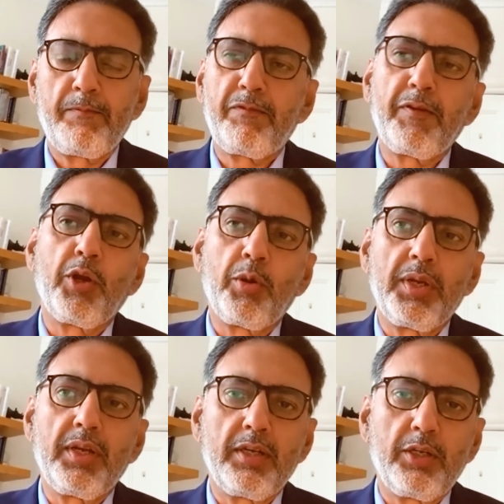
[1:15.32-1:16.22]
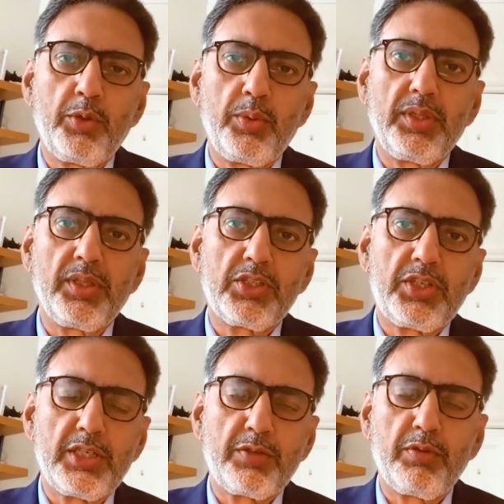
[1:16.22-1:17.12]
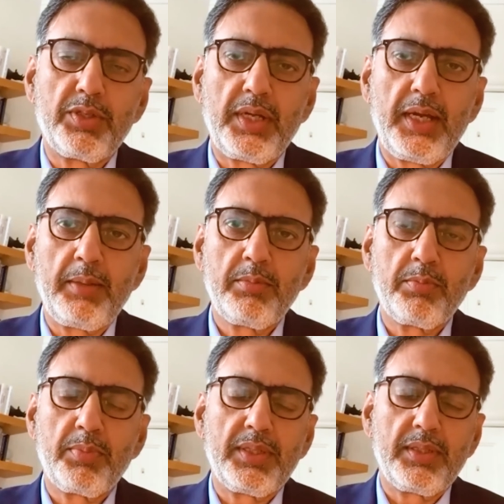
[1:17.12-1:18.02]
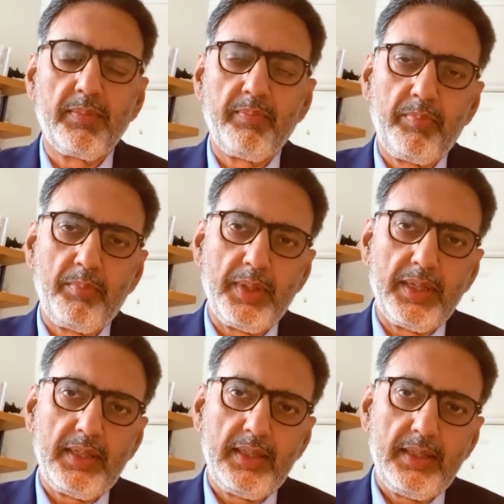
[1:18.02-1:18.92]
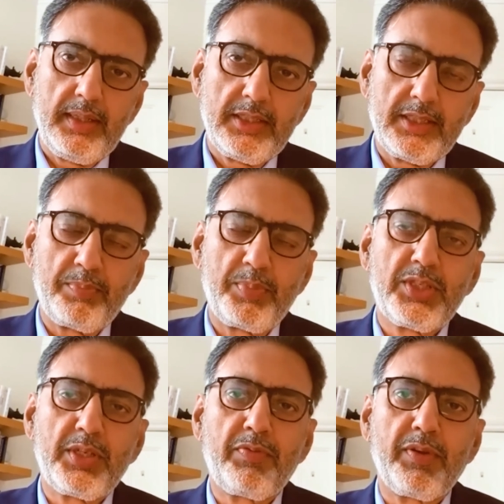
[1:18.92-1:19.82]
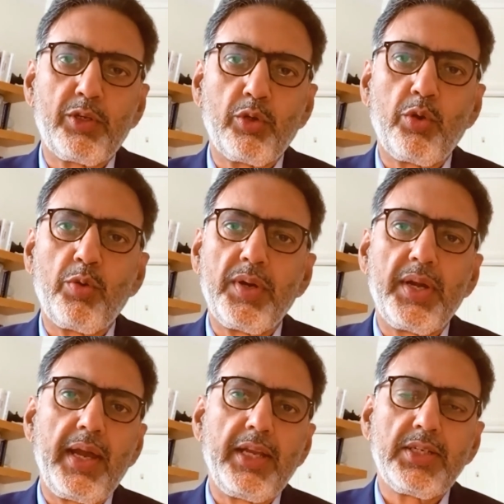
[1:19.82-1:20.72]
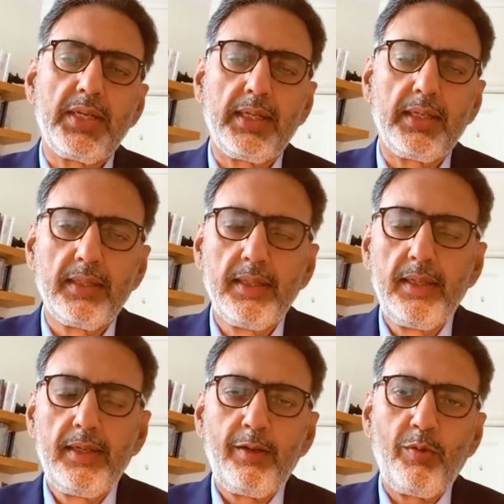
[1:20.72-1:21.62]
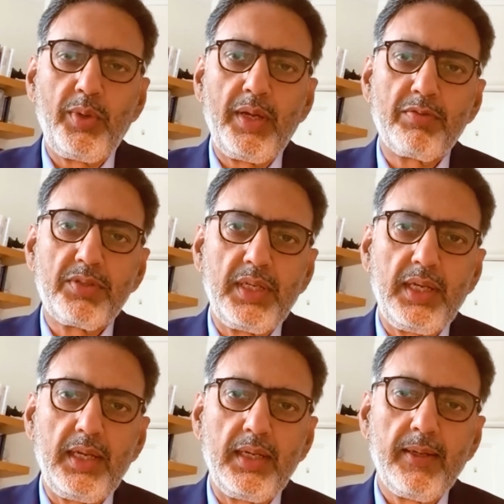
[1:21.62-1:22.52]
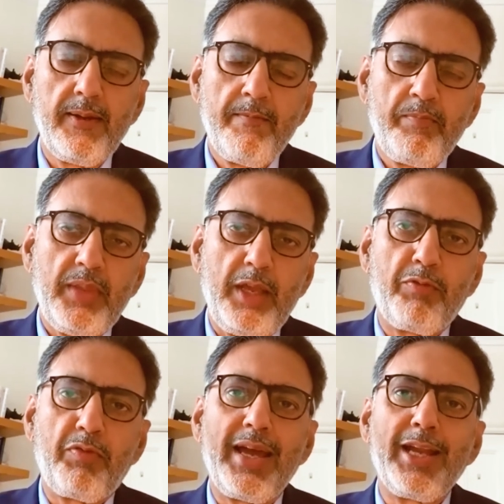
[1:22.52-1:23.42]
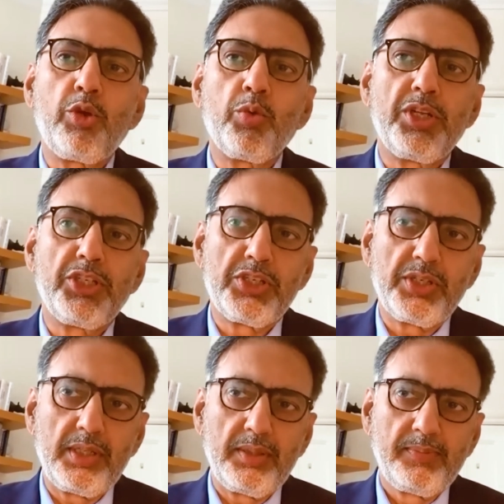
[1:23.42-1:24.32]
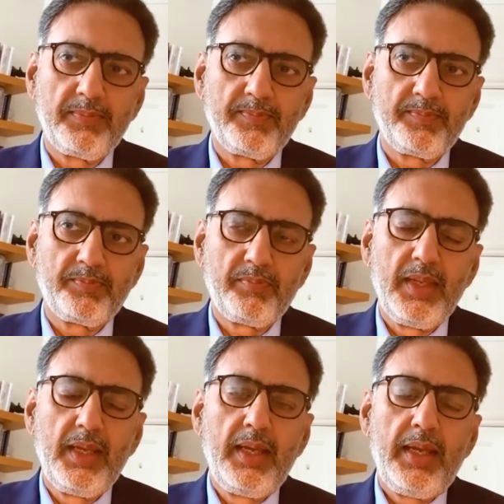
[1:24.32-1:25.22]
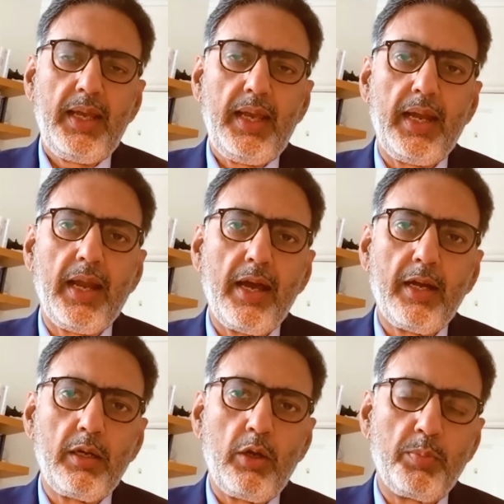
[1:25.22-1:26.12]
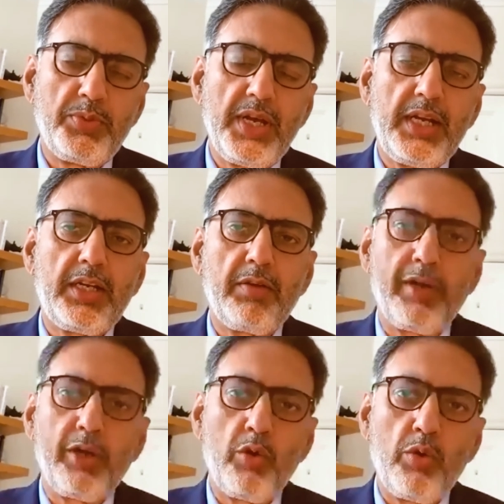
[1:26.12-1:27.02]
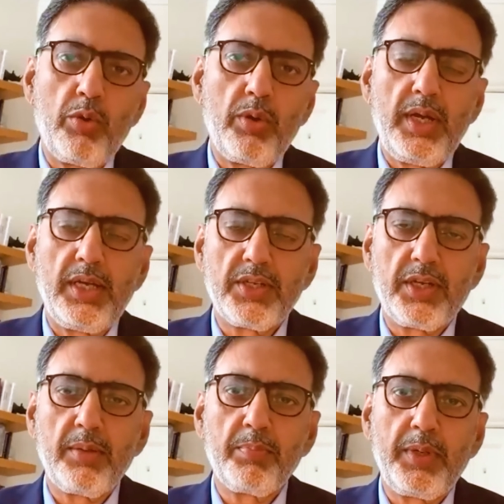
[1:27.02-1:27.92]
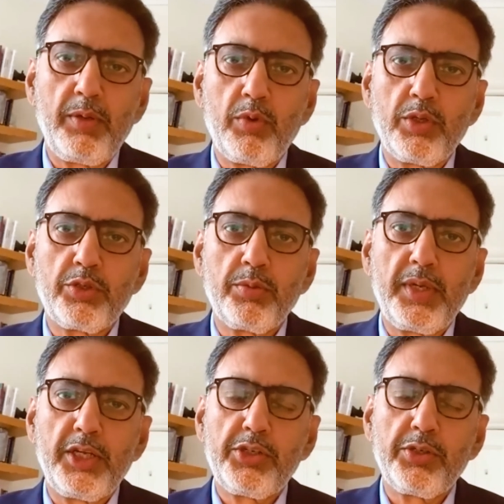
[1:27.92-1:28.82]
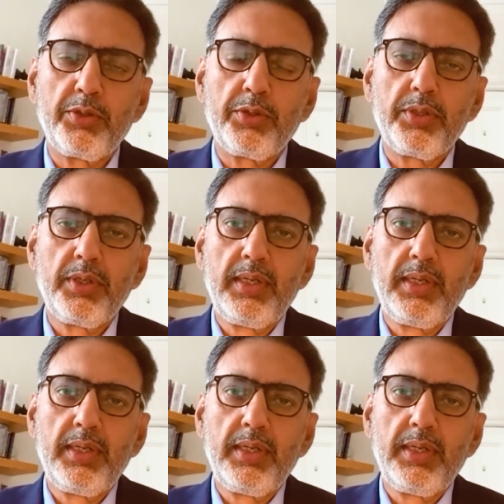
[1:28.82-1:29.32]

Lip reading: phenomena during the stressful times, but specific to COVID-19, we have seen a flight to digital. And our objective and goal as a company was to make sure,